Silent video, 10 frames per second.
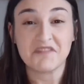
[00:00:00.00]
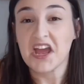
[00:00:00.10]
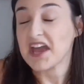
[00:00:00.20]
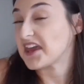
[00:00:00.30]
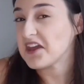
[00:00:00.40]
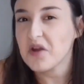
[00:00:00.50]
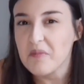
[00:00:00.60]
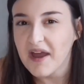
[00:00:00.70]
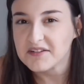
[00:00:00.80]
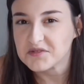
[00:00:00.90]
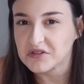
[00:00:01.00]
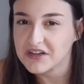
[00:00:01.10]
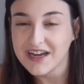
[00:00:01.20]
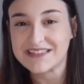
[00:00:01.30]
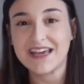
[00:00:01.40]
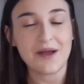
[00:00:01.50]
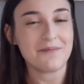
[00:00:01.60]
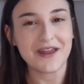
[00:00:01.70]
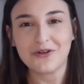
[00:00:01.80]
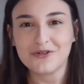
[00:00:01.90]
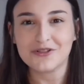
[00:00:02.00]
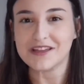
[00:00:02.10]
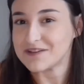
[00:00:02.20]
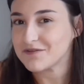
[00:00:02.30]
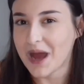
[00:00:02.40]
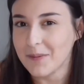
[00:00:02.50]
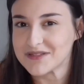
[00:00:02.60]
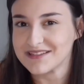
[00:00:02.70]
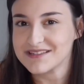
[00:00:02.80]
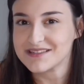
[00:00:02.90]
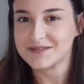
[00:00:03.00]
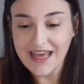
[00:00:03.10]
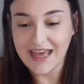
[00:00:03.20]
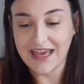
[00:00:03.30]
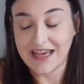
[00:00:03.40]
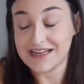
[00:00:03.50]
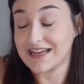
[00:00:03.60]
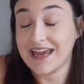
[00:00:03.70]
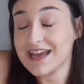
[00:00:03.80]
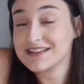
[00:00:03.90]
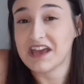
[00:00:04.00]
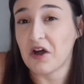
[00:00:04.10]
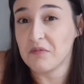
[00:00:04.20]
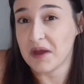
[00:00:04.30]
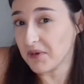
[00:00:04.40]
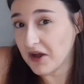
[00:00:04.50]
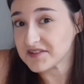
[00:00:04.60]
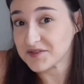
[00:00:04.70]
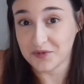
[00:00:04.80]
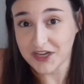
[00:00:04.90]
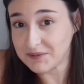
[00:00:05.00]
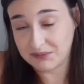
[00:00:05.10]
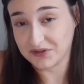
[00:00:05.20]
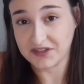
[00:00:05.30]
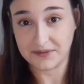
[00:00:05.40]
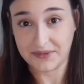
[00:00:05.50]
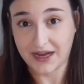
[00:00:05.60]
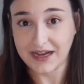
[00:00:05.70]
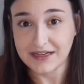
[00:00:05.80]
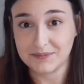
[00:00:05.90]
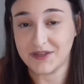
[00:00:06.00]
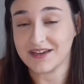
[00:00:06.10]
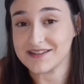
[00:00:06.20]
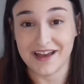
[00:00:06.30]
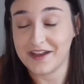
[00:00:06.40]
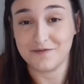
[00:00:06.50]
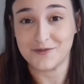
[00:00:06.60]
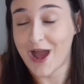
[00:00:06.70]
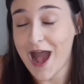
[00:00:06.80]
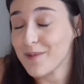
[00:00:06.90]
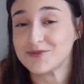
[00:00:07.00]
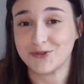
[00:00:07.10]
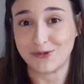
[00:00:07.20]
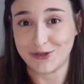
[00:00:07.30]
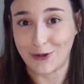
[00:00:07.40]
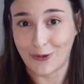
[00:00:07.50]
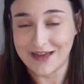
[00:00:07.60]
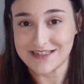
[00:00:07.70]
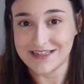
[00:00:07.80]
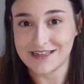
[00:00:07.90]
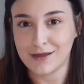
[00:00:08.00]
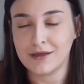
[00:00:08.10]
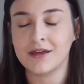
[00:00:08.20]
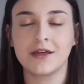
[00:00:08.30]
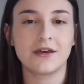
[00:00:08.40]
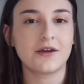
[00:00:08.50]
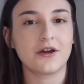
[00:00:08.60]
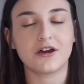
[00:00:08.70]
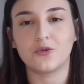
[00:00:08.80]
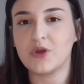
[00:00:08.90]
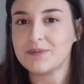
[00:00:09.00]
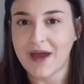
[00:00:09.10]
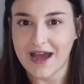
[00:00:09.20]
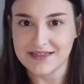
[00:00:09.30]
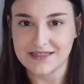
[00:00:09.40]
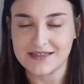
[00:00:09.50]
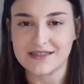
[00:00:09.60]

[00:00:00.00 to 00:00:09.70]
Can't go back to work. I take a medical leave of absence. And I can't tell my boss when I'm able to come back because I have absolutely no idea. A week passes.